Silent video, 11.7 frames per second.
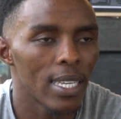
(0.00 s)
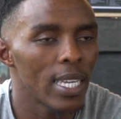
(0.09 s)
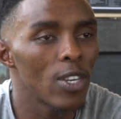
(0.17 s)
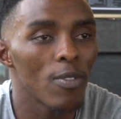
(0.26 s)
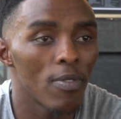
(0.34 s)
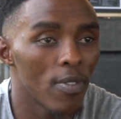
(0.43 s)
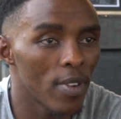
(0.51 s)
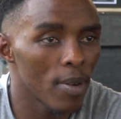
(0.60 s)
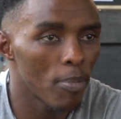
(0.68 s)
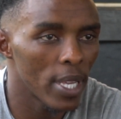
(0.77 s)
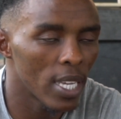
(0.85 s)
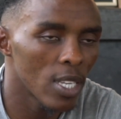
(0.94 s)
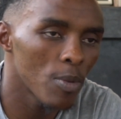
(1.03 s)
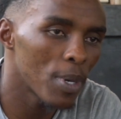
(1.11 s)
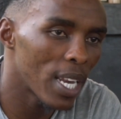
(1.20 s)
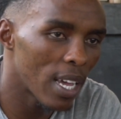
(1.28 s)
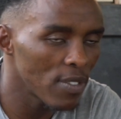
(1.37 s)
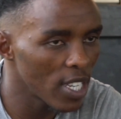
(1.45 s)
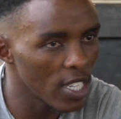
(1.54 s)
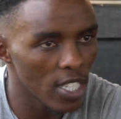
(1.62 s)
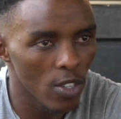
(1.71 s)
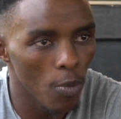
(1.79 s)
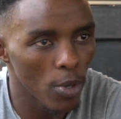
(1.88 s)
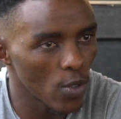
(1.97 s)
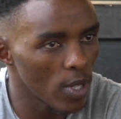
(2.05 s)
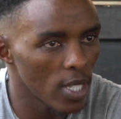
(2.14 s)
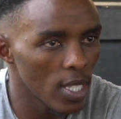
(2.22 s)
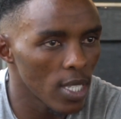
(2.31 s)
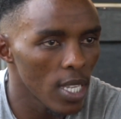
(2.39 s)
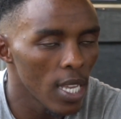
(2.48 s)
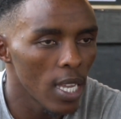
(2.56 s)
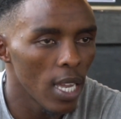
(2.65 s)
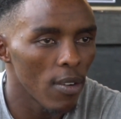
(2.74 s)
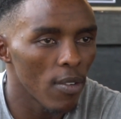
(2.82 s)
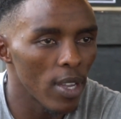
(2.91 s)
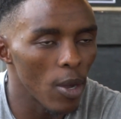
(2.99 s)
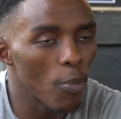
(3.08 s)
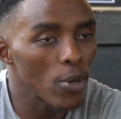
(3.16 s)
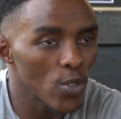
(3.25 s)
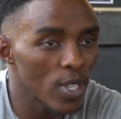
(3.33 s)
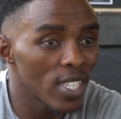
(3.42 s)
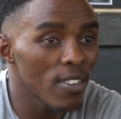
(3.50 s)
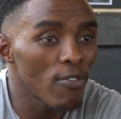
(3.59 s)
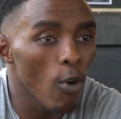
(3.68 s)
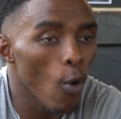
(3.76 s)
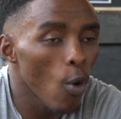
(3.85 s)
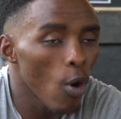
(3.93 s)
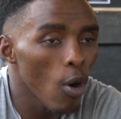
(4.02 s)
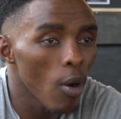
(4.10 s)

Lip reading: It will be very big. It will be life-changing opportunity for,